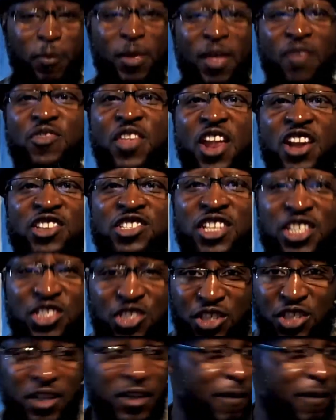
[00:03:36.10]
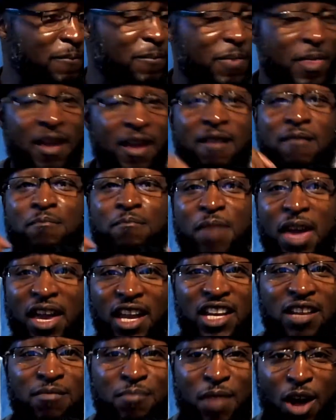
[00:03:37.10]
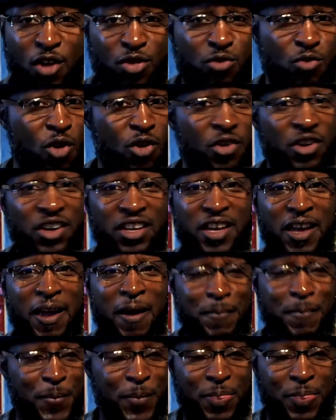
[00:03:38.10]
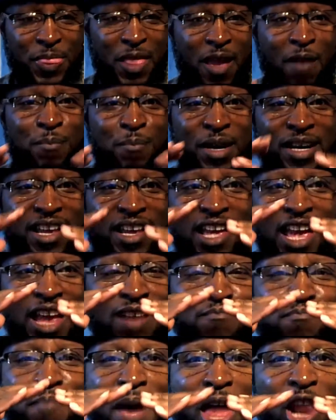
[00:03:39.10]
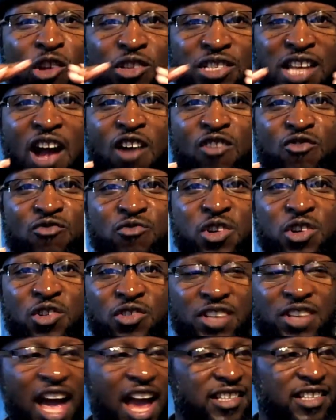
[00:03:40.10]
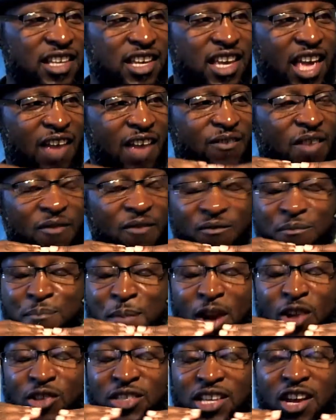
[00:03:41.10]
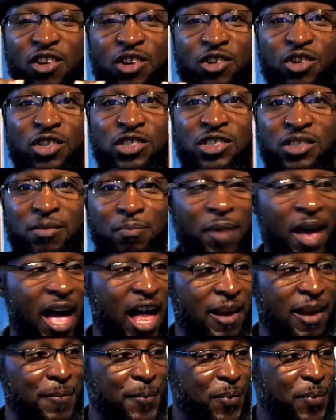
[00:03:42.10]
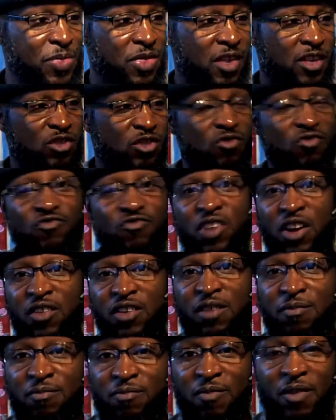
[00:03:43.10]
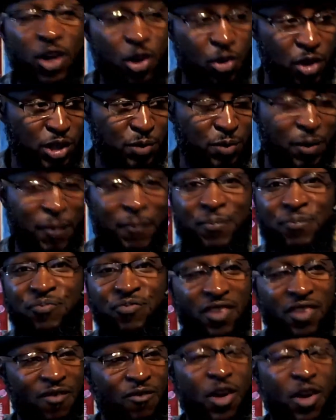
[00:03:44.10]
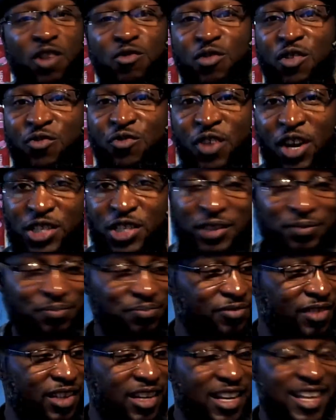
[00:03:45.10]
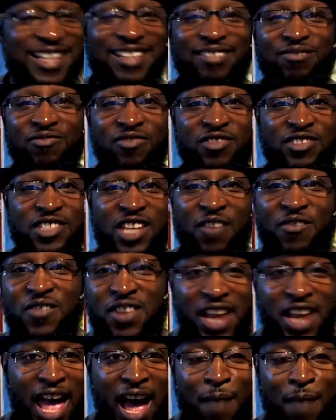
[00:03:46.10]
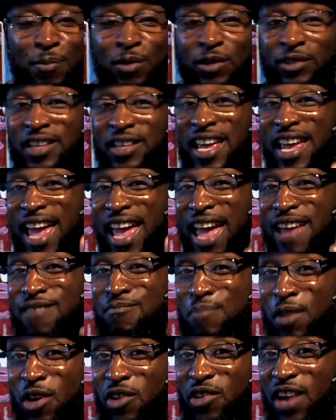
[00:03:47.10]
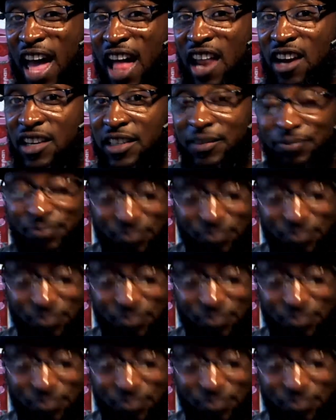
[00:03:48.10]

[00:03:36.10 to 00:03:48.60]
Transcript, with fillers: There's an acidity, making the mouth water again. But it mellows out real nice and it mellows out across the palate. So very crisp, very refreshing, definite apple and minerality.